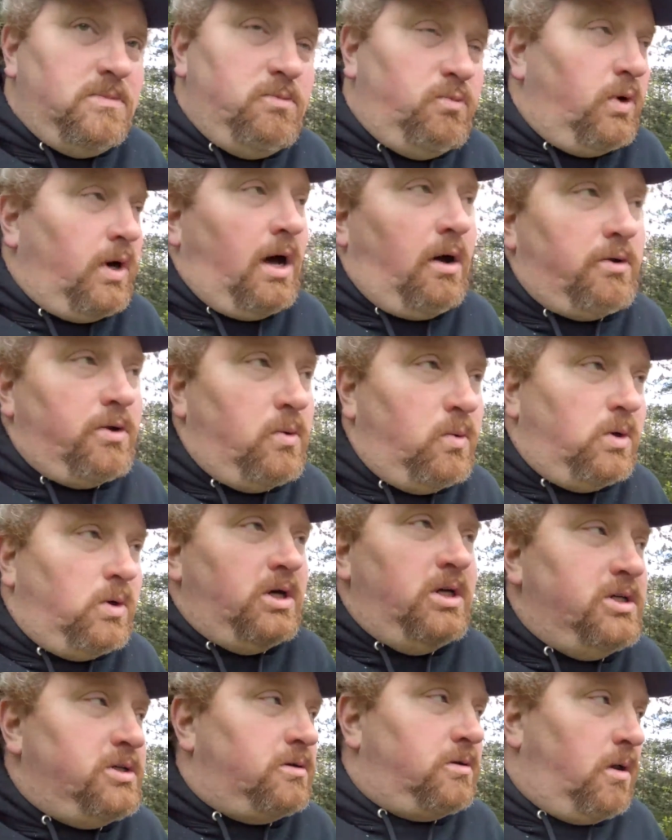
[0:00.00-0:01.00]
went out in the
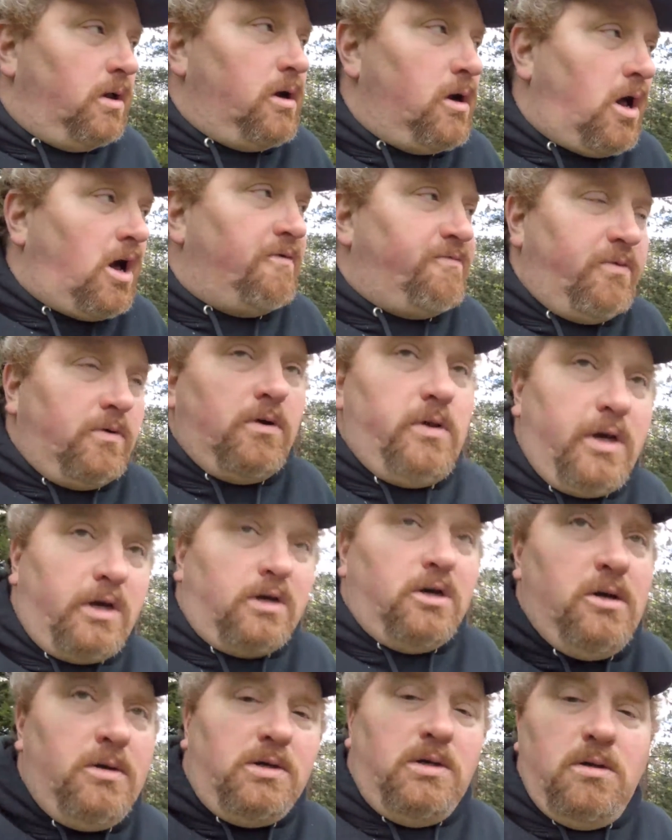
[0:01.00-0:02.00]
woods, cleared off really
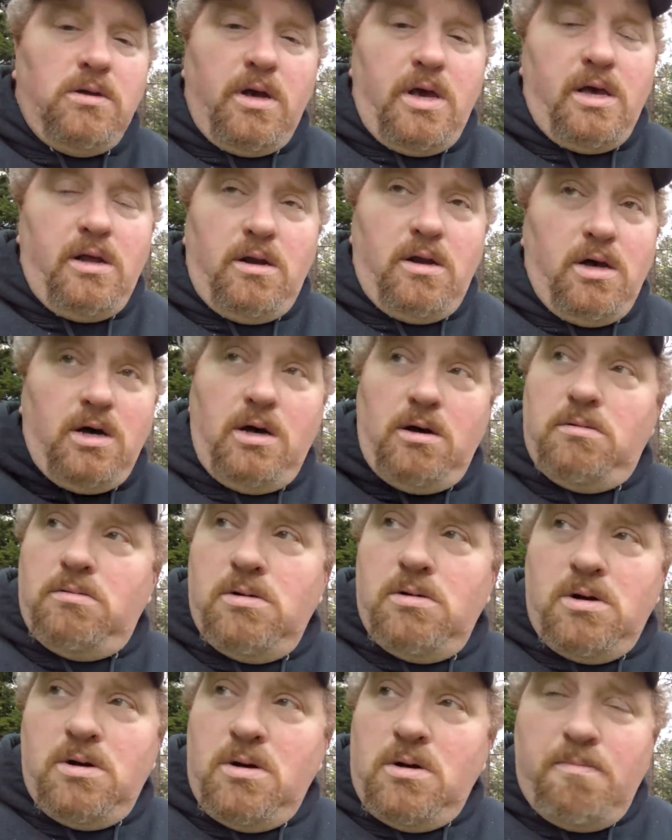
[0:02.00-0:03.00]
good, and
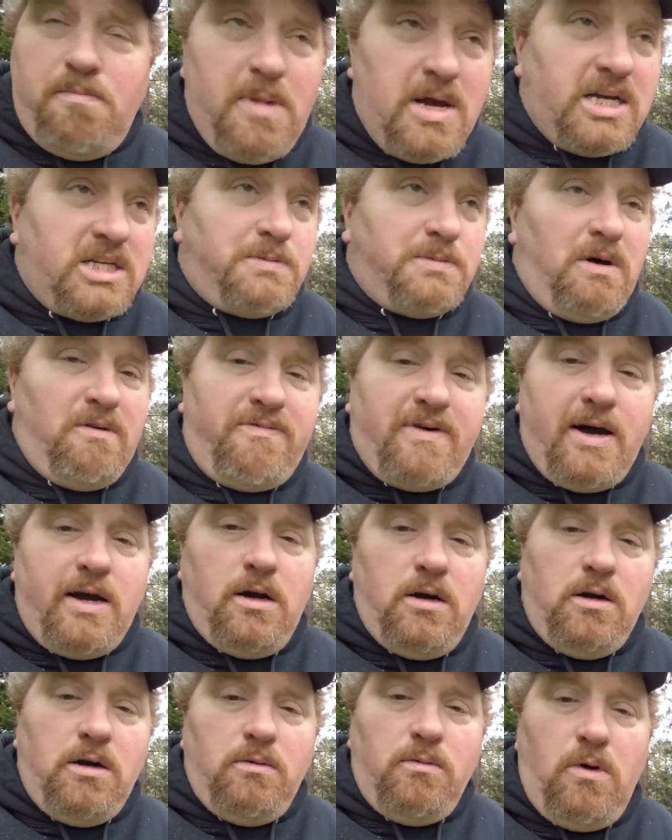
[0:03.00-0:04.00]
made a small
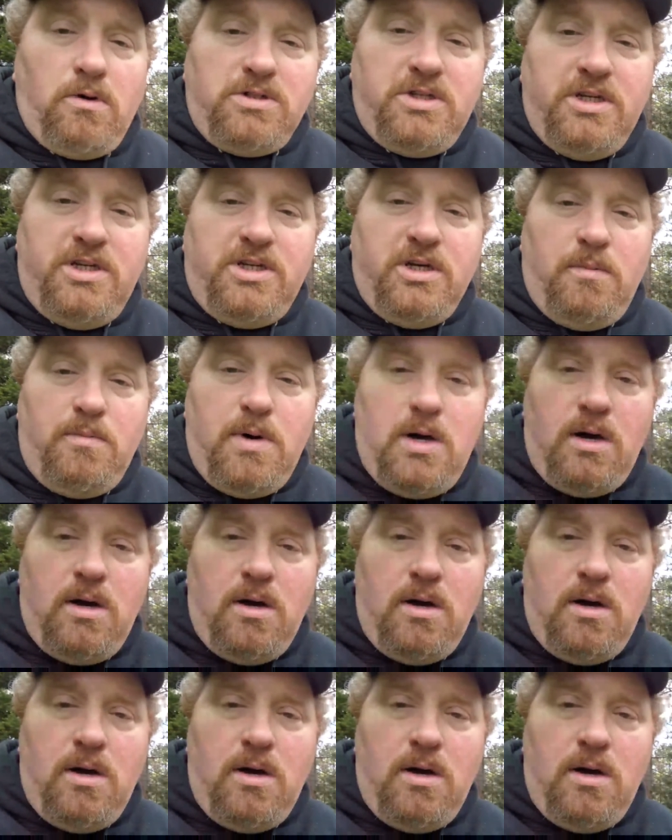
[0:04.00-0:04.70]
fire and roasted some